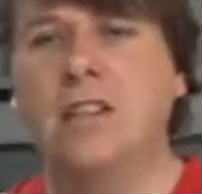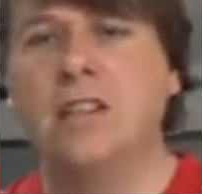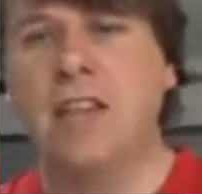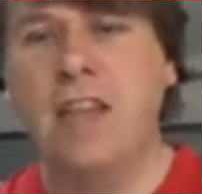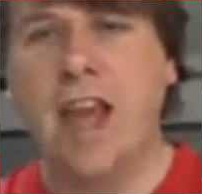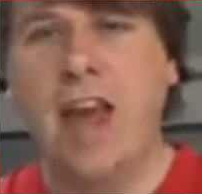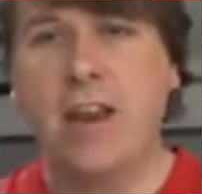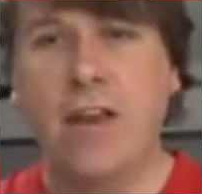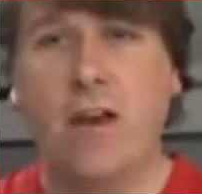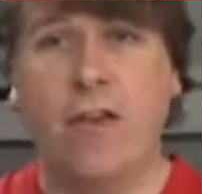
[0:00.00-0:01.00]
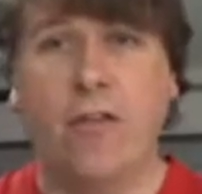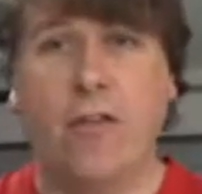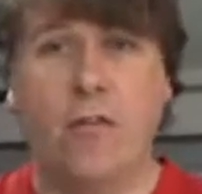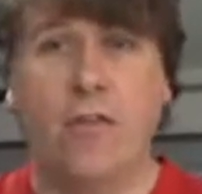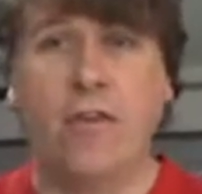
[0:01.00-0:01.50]
us to the end
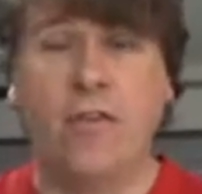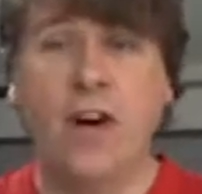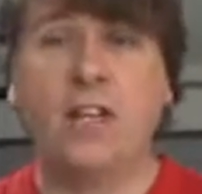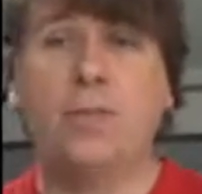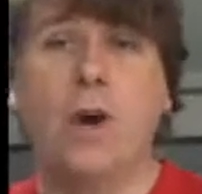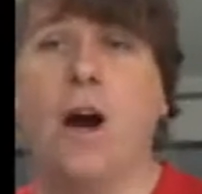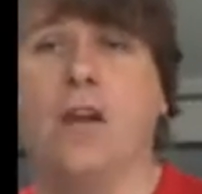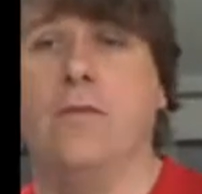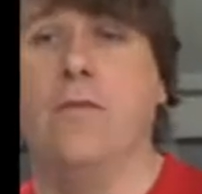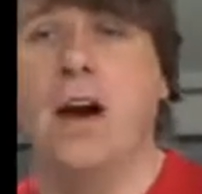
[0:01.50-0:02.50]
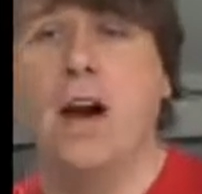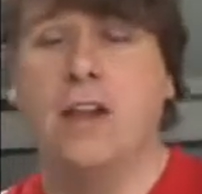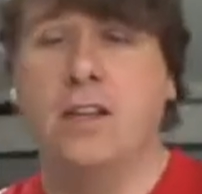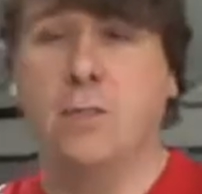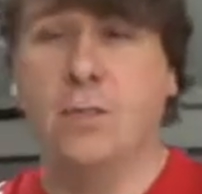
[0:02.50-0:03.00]
of the first part of
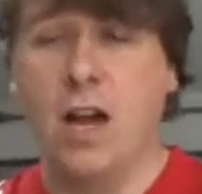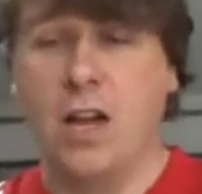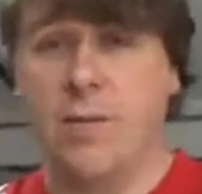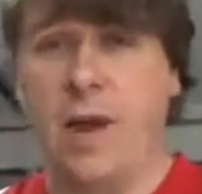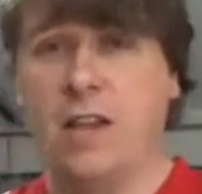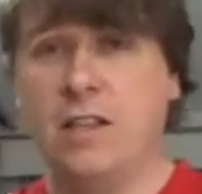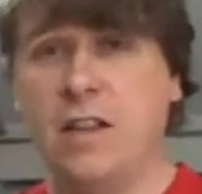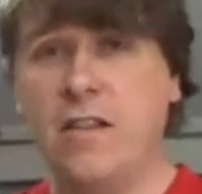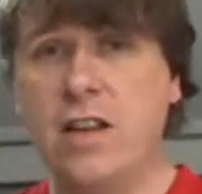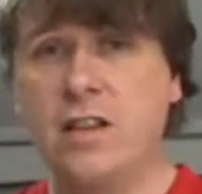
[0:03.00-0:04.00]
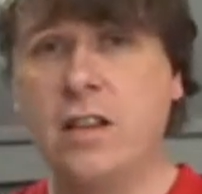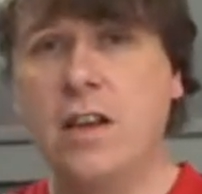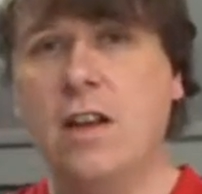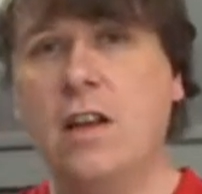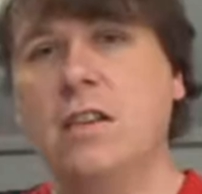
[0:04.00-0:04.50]
my supply and demand series.
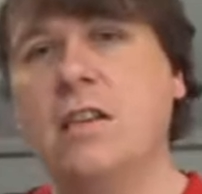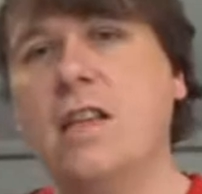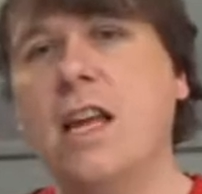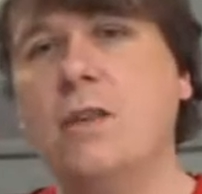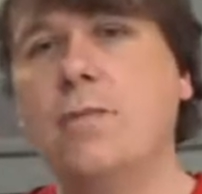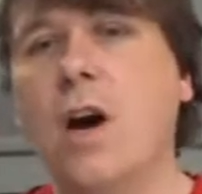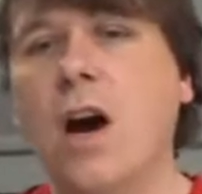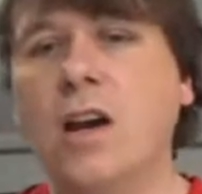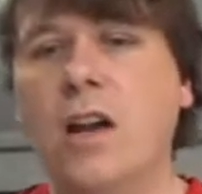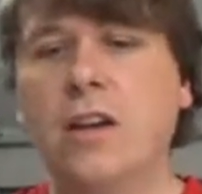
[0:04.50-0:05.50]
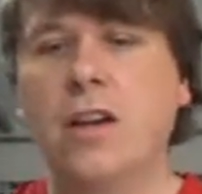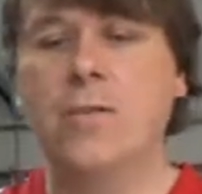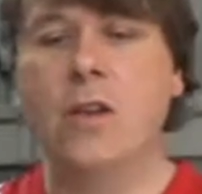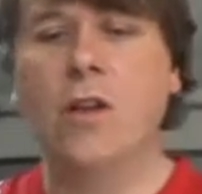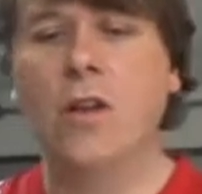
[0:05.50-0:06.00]
So the next part I'm going
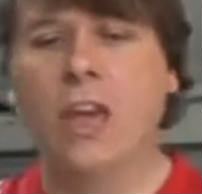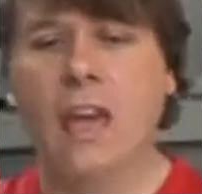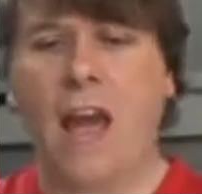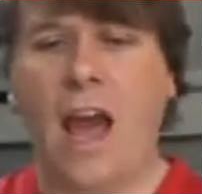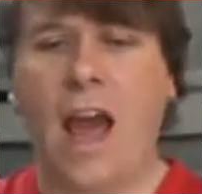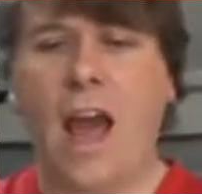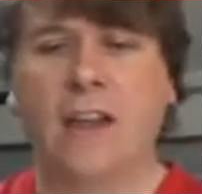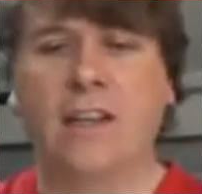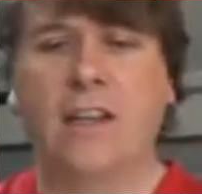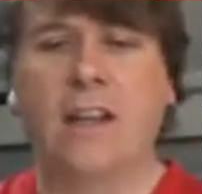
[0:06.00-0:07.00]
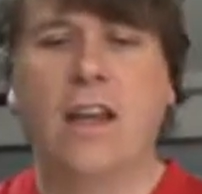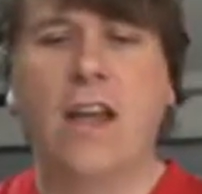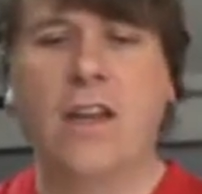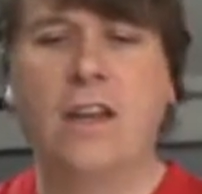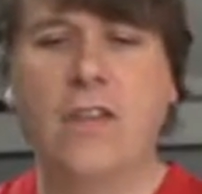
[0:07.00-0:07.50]
to be looking at
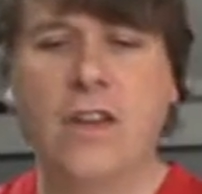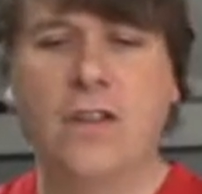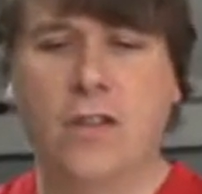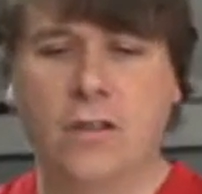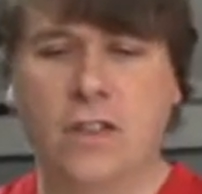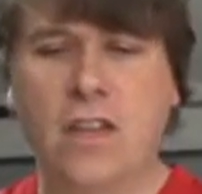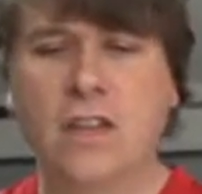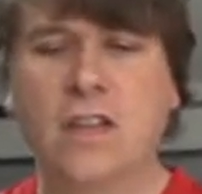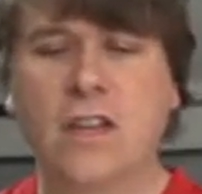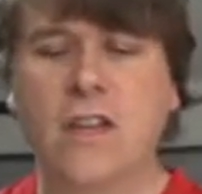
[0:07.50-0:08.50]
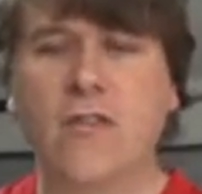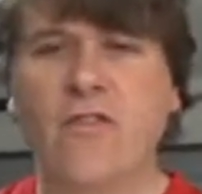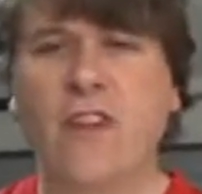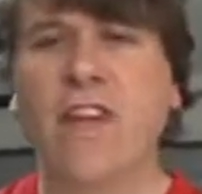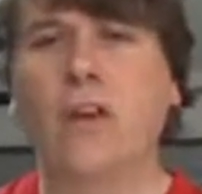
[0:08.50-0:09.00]
individuals. So this is going
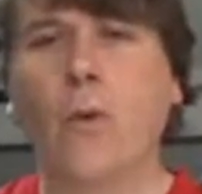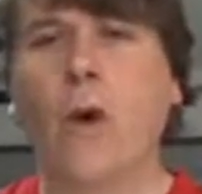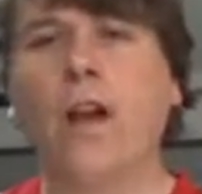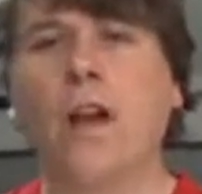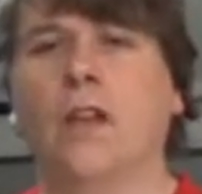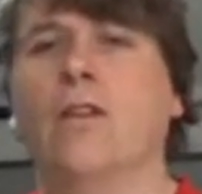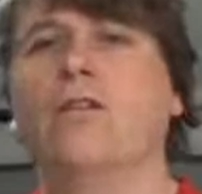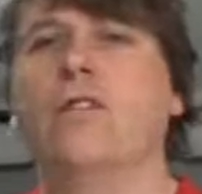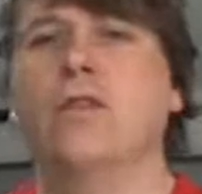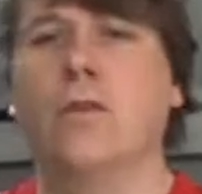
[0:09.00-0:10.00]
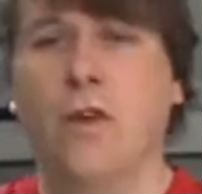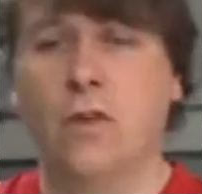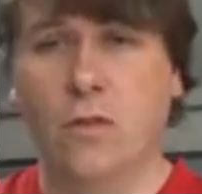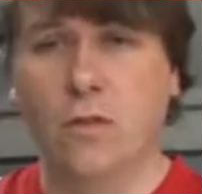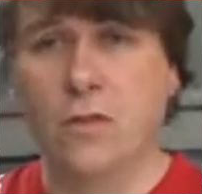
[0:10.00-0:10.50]
to link quite closely to what I
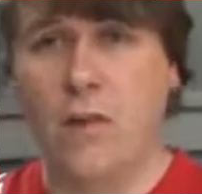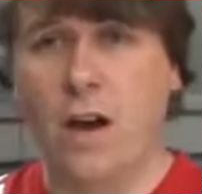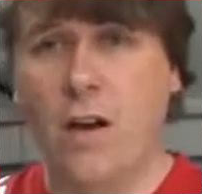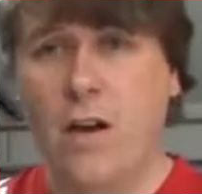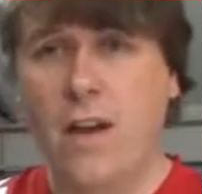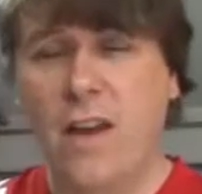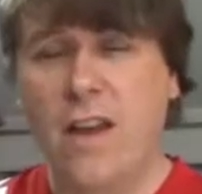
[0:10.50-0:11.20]
talked about